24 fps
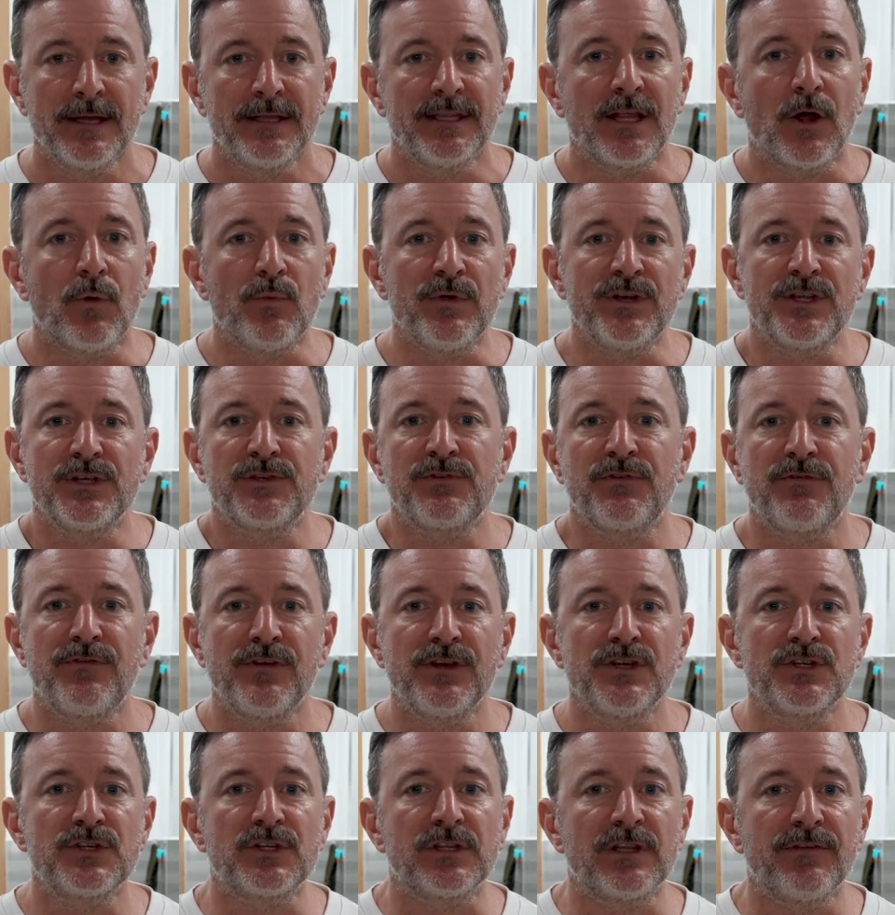Now, we just
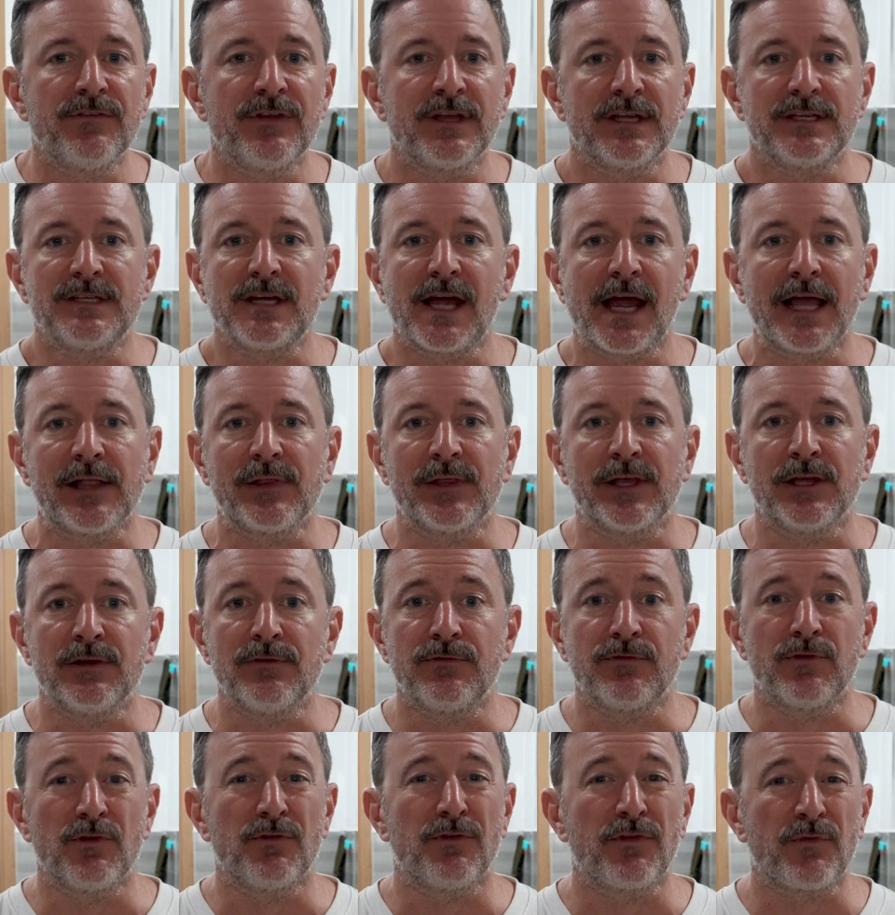finished living in Thailand
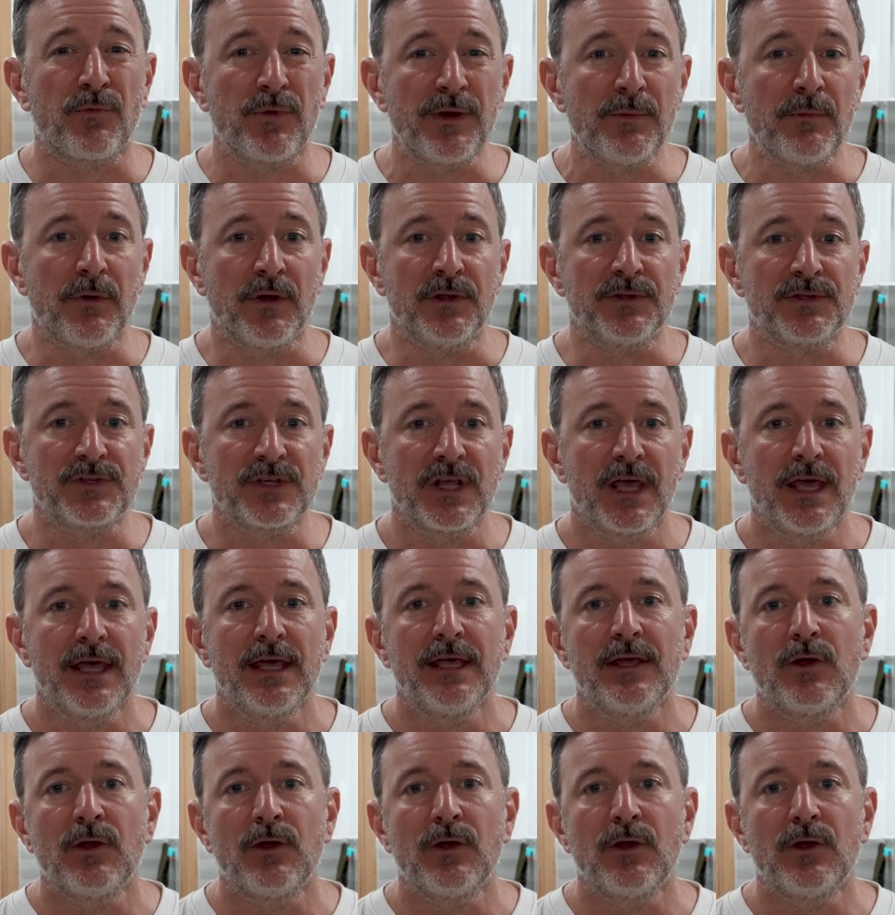for 3 months,